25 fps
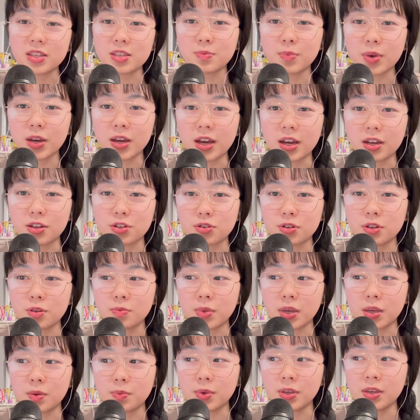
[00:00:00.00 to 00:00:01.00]
it might actually
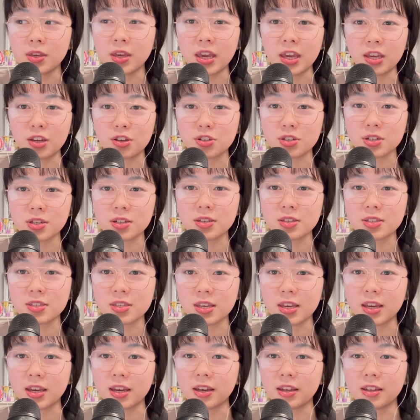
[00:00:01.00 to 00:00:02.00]
make me anxious
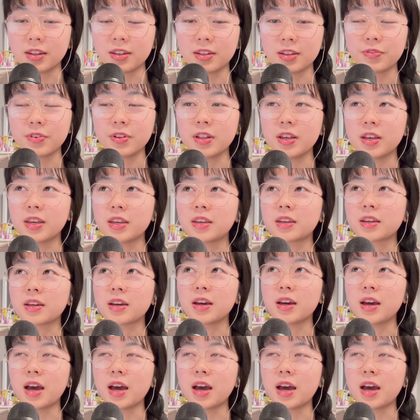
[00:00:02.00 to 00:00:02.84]
and feel like